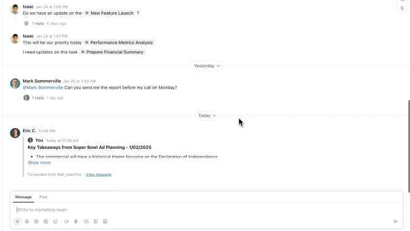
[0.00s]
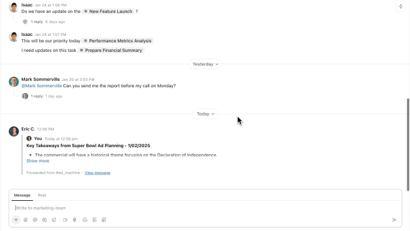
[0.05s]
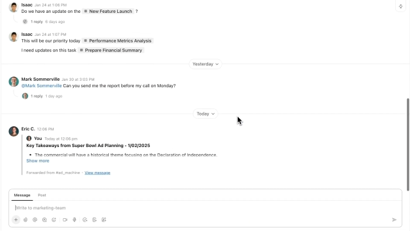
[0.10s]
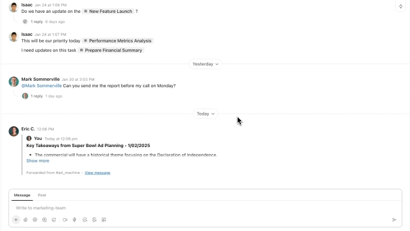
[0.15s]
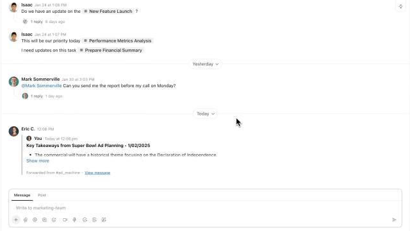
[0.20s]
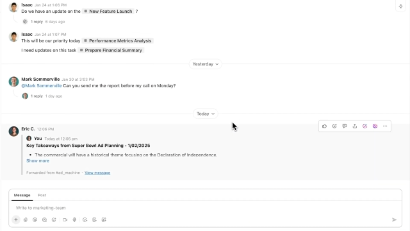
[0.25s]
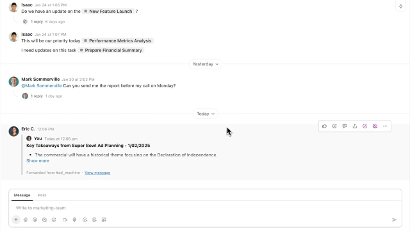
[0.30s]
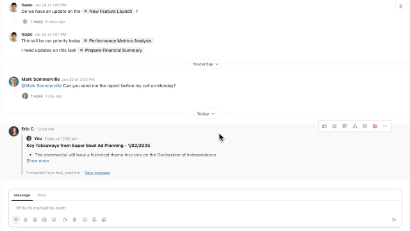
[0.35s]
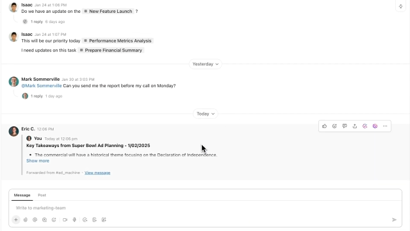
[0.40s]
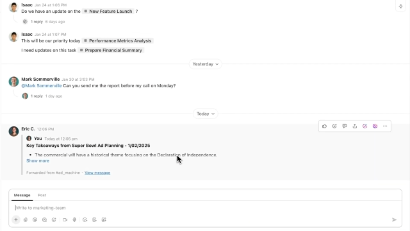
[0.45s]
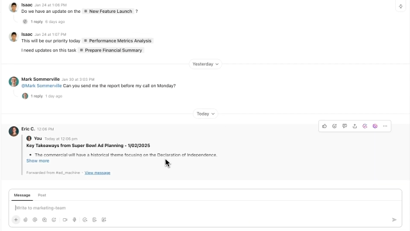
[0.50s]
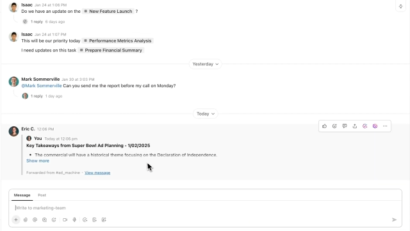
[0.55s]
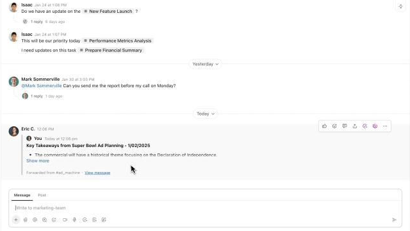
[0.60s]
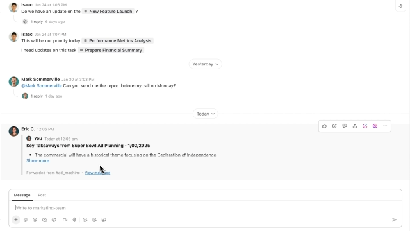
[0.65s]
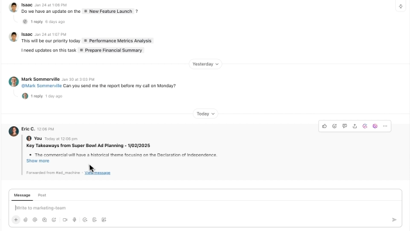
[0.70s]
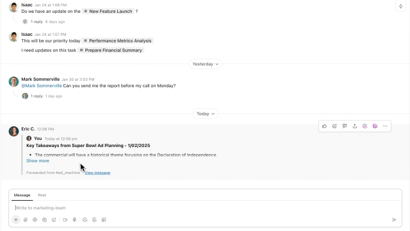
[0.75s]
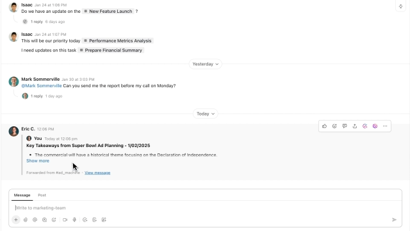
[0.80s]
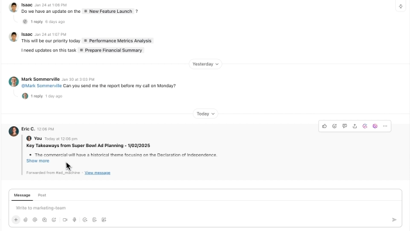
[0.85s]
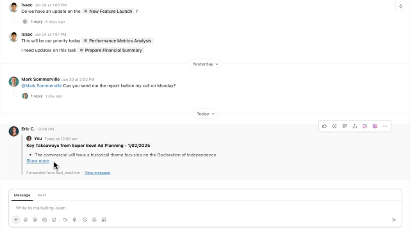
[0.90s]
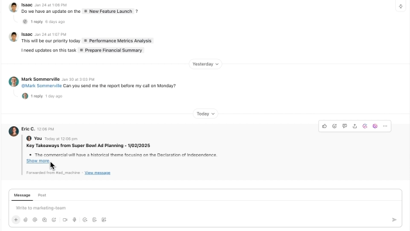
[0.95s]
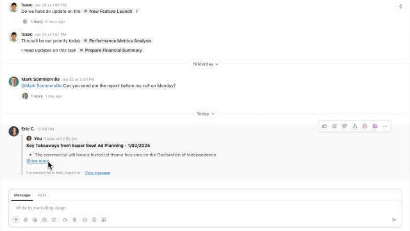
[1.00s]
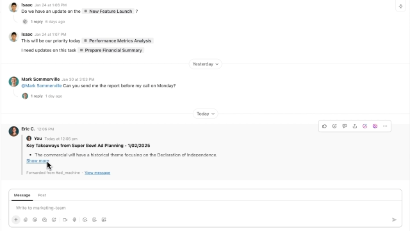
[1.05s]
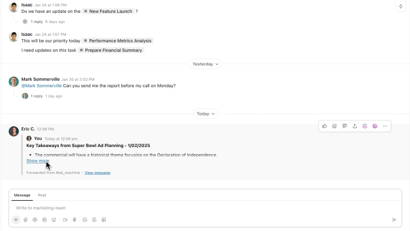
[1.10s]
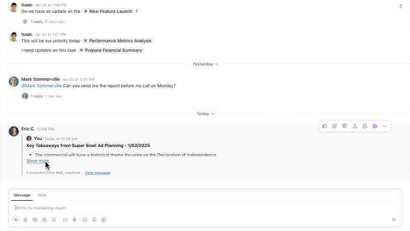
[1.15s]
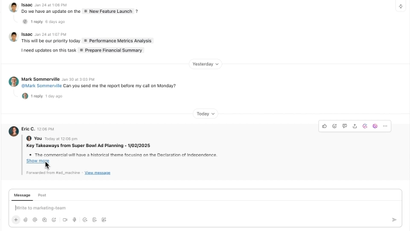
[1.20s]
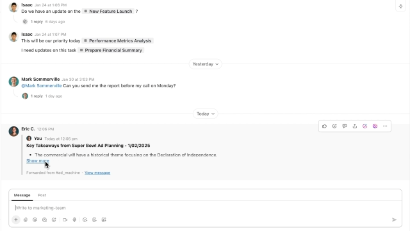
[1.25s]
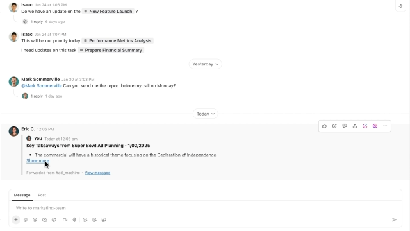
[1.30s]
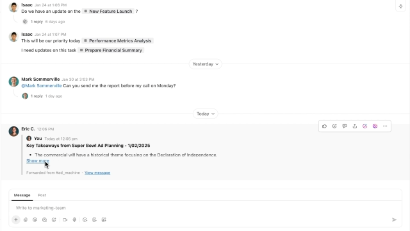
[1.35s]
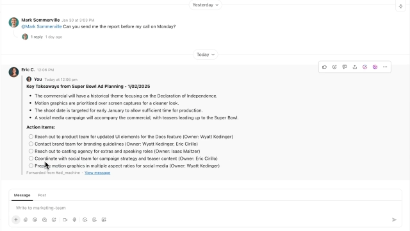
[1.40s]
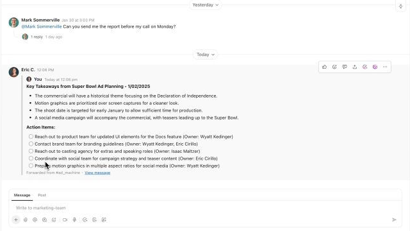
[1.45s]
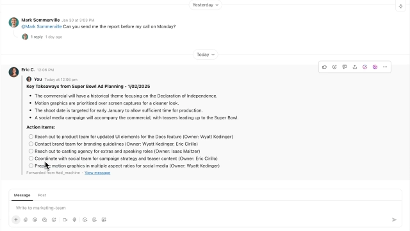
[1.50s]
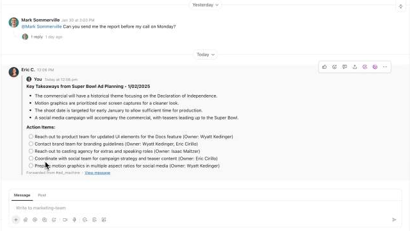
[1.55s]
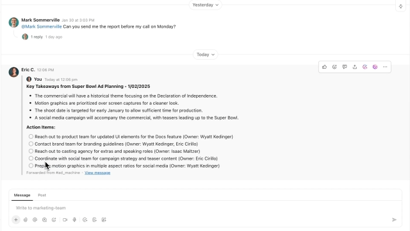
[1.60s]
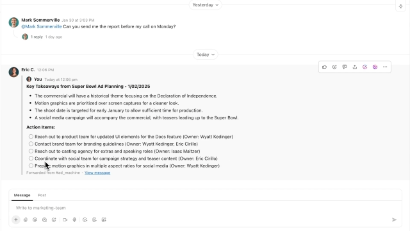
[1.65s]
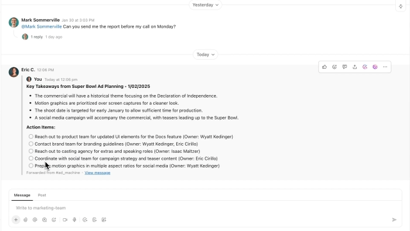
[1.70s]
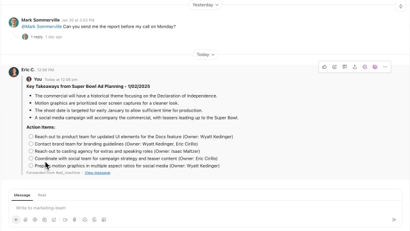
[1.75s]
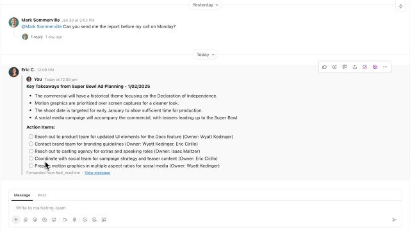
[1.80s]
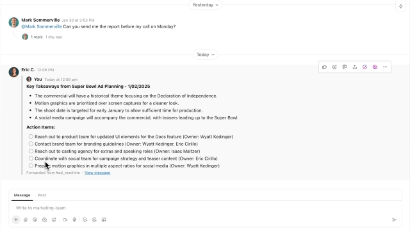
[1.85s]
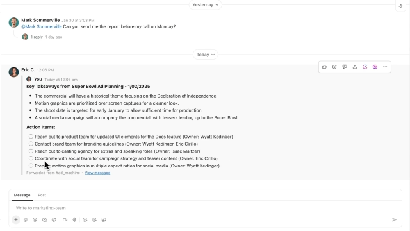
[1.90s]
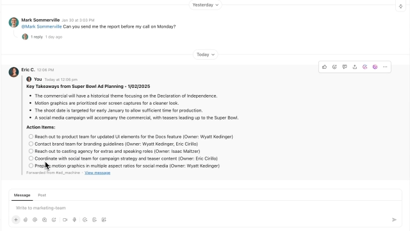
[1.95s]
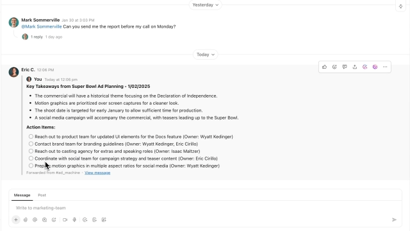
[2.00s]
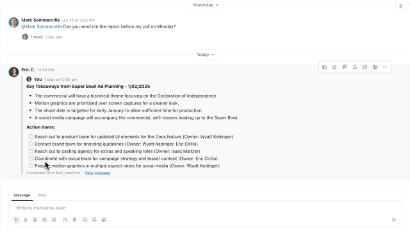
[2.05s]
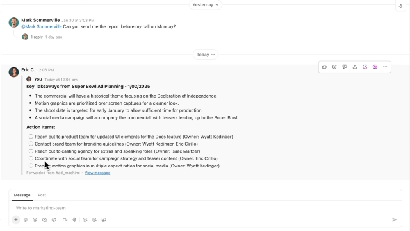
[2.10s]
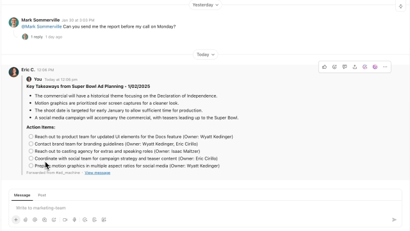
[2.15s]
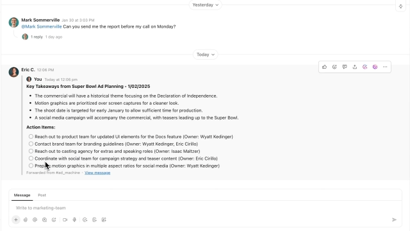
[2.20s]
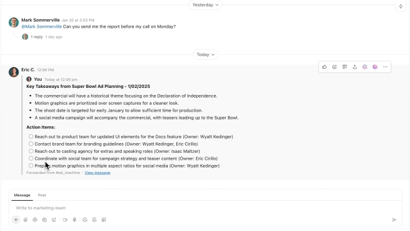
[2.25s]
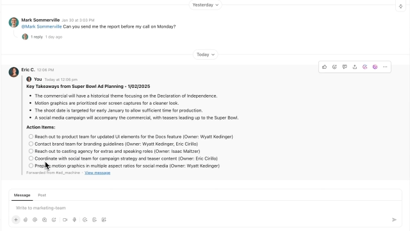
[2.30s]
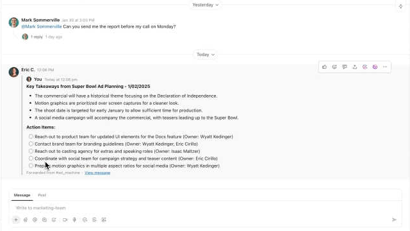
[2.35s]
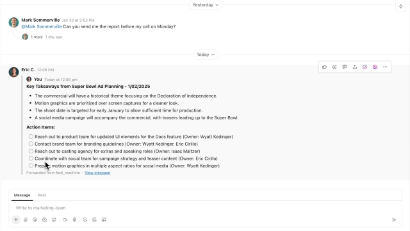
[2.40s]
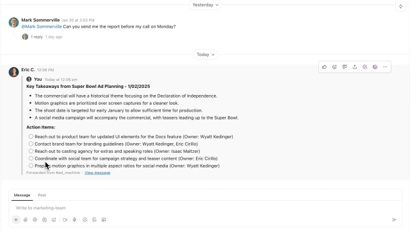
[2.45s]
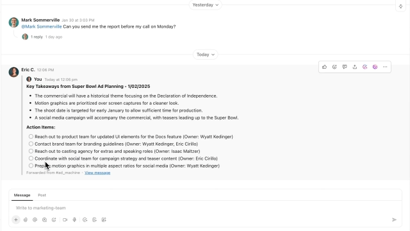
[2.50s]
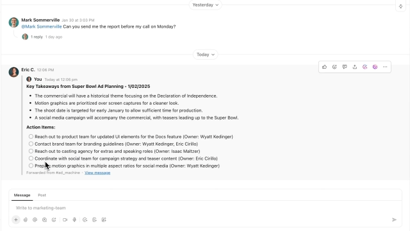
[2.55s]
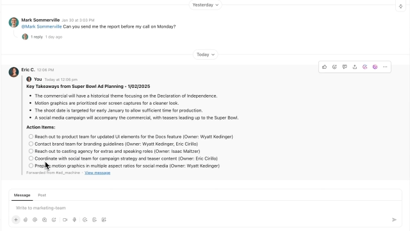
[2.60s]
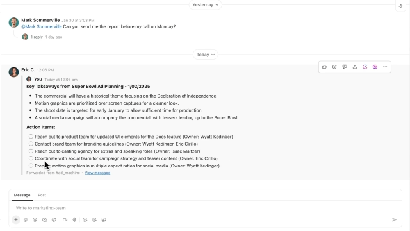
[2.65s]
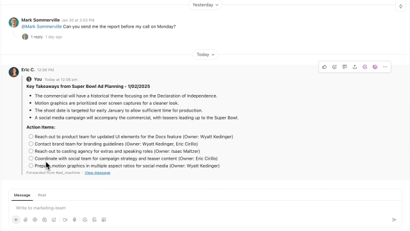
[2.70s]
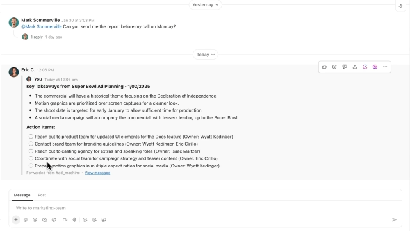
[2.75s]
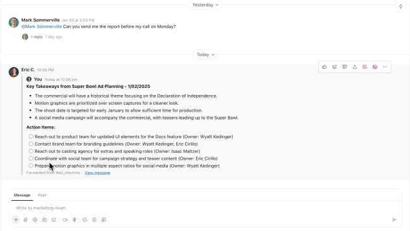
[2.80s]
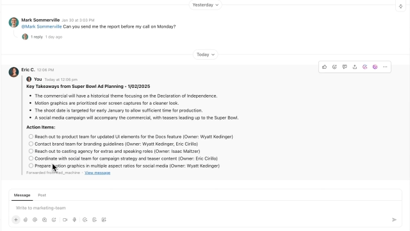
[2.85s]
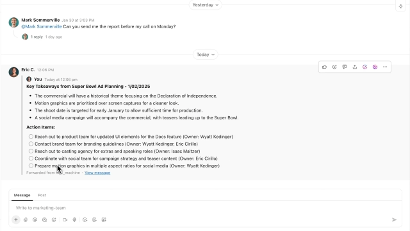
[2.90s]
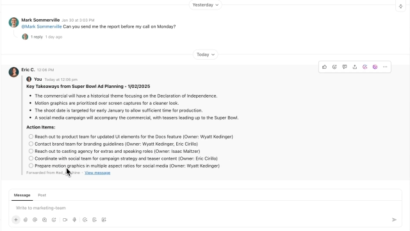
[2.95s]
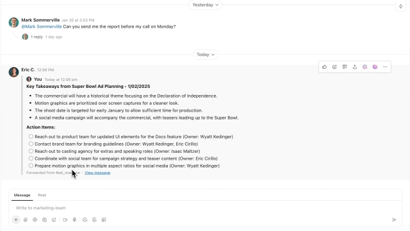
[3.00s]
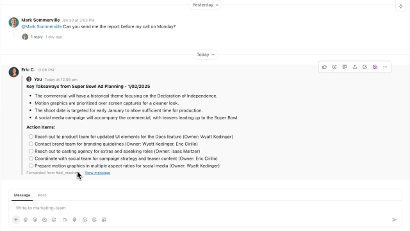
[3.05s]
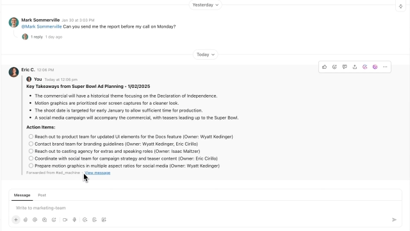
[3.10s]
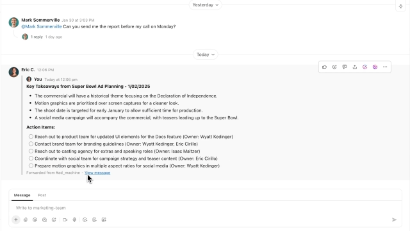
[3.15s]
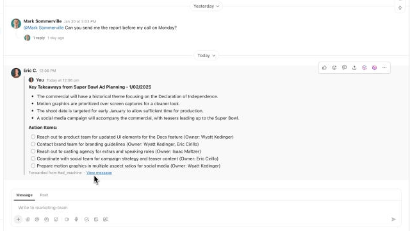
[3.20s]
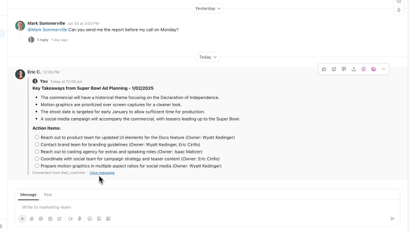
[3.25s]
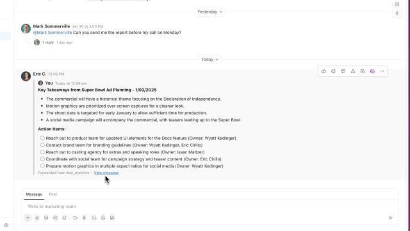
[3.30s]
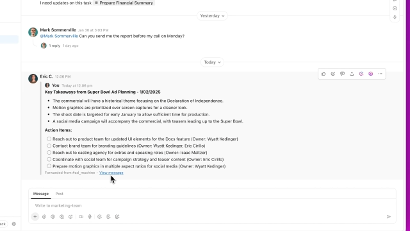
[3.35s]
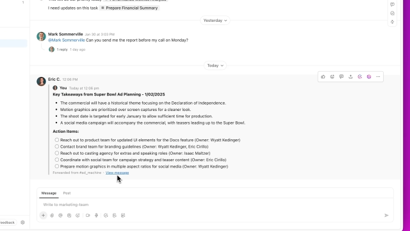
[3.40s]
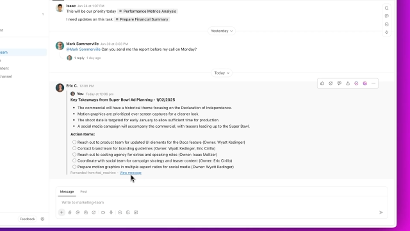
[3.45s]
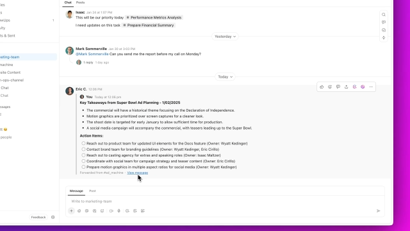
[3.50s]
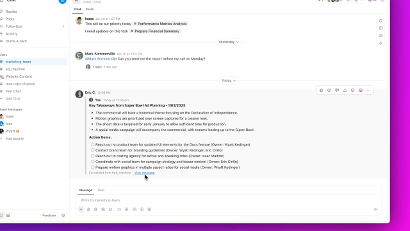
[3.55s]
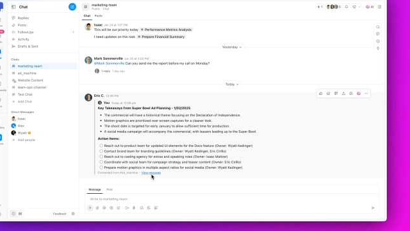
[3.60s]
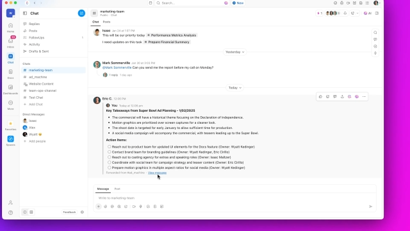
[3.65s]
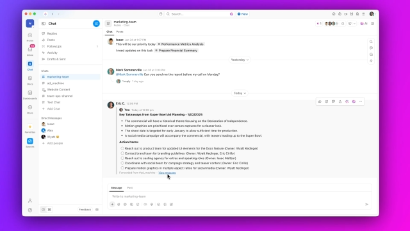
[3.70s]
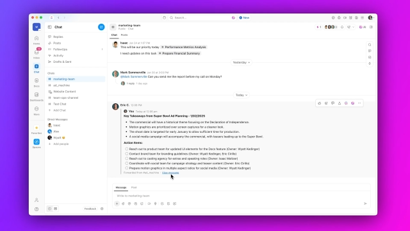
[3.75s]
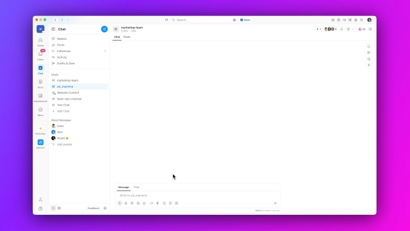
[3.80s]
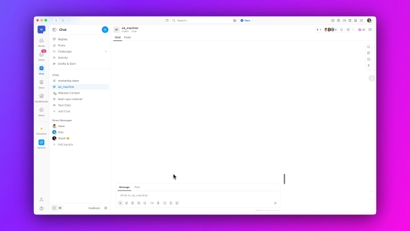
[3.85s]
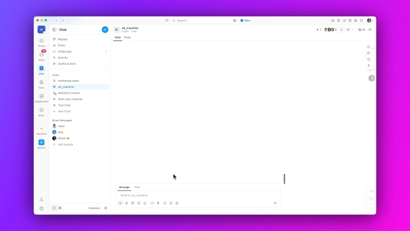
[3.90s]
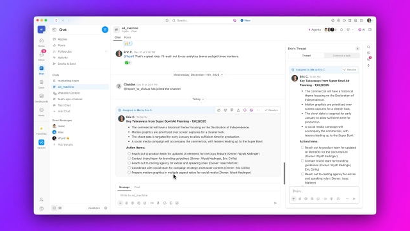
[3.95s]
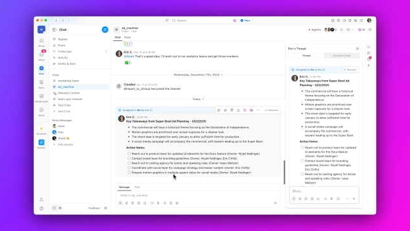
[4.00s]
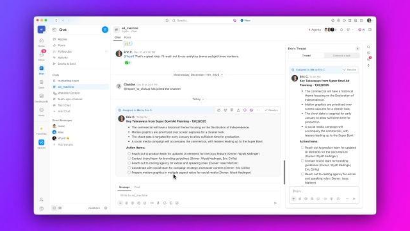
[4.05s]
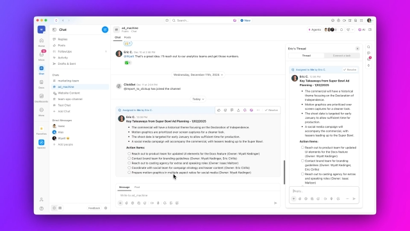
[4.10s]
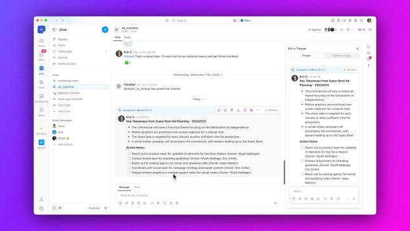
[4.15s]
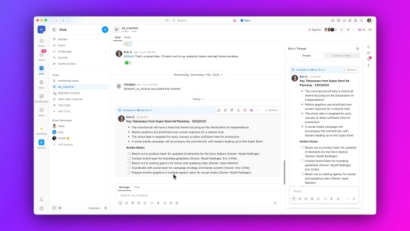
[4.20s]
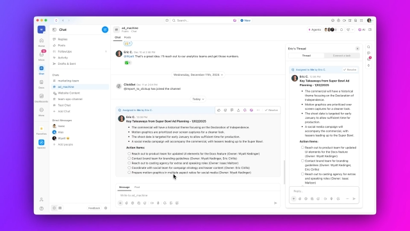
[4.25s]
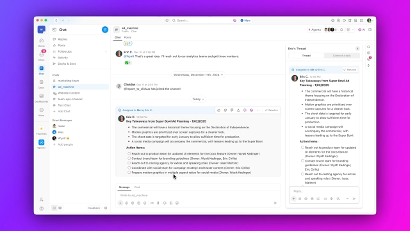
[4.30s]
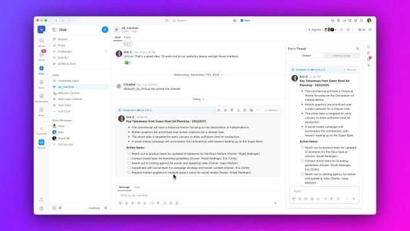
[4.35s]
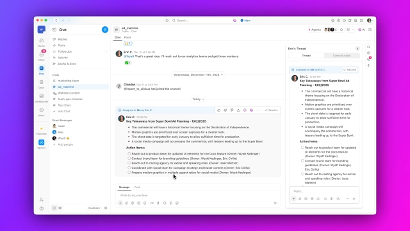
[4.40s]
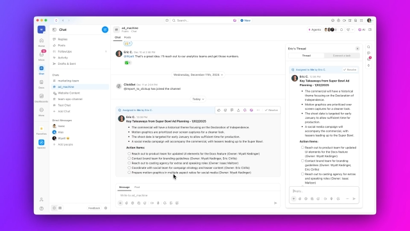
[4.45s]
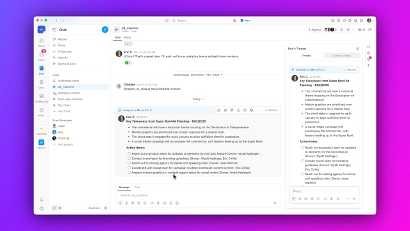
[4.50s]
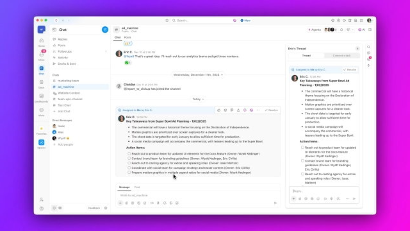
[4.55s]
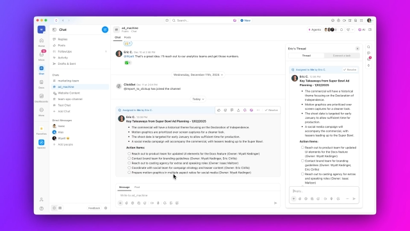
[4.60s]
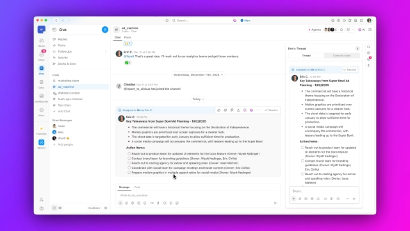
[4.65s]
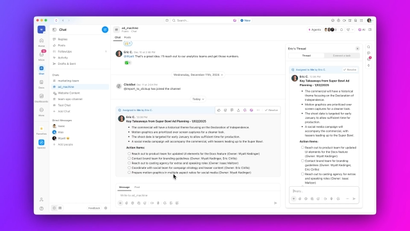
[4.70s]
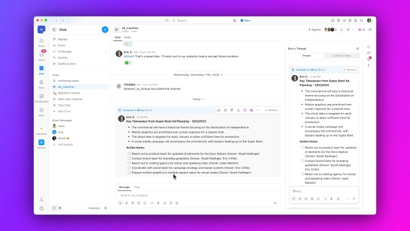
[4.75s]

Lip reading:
(no speaker visible)